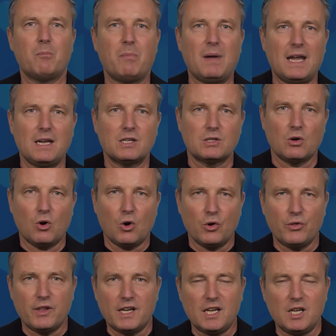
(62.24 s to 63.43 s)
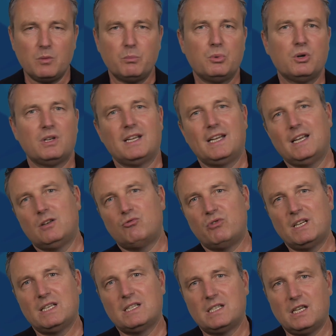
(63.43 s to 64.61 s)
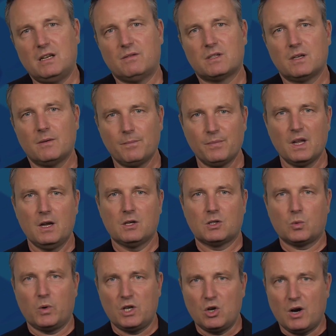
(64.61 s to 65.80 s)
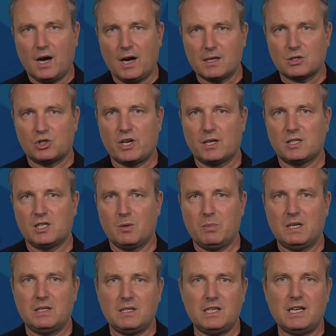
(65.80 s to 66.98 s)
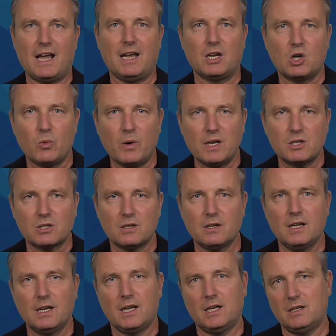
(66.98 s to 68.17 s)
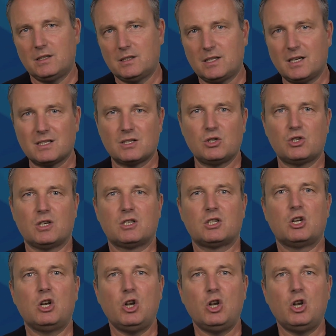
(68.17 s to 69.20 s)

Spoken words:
based on the input it receives. So when you ask ChatGPT a question, it doesn't just